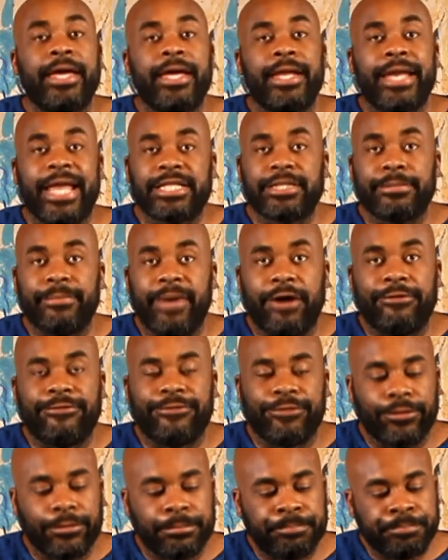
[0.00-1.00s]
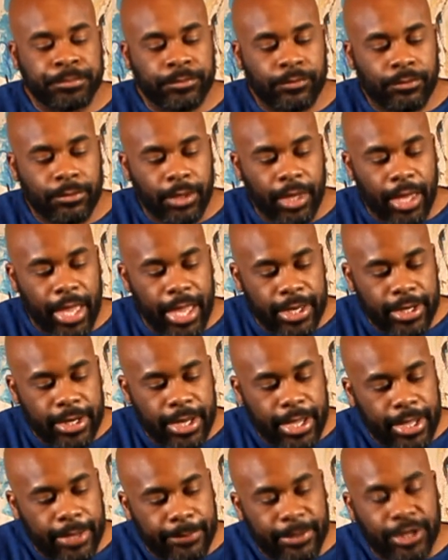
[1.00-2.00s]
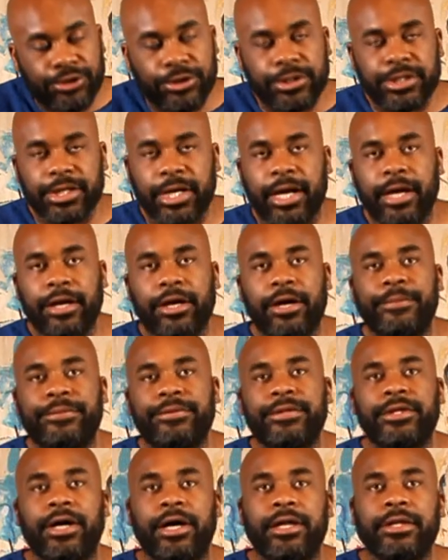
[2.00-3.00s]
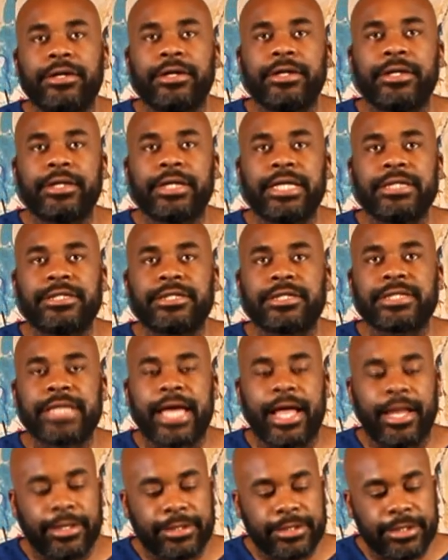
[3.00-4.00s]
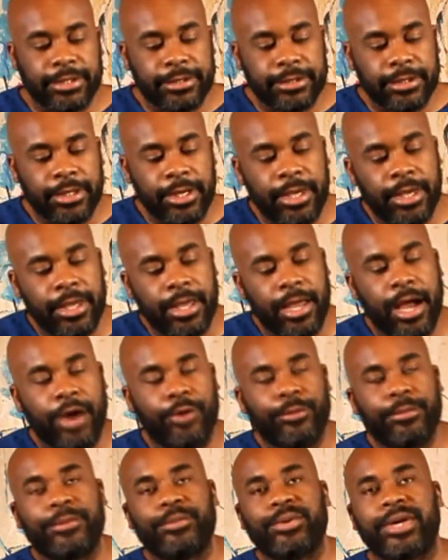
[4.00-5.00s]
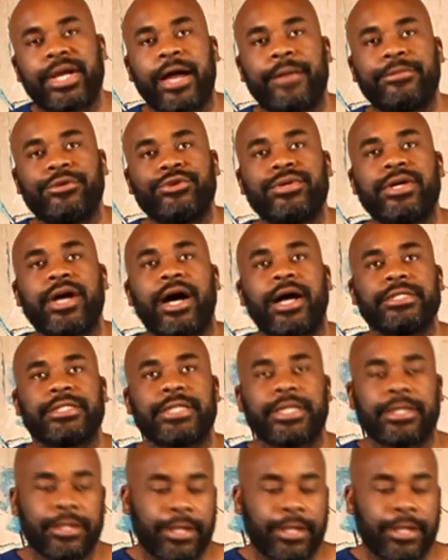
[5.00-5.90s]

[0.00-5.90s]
That's a mouthful. And make sure you check out a couple of the other It's Just Alex's. Remember, we got new content